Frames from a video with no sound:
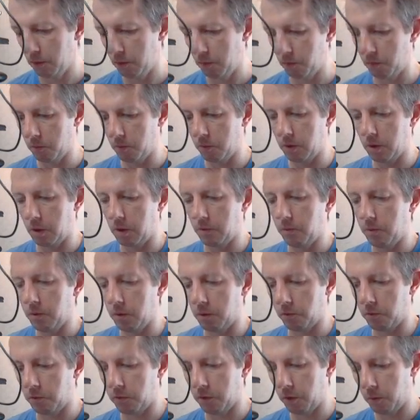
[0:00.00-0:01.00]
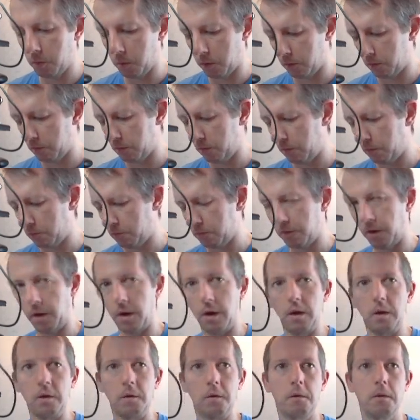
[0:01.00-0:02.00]
I'm going to have a look and see what's
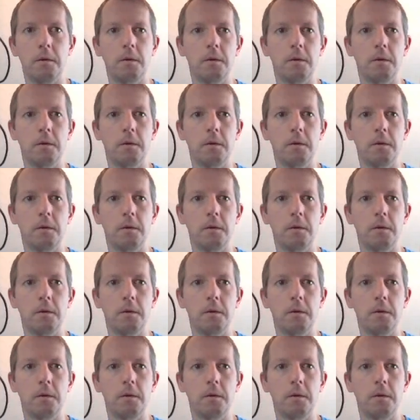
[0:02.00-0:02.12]
inside.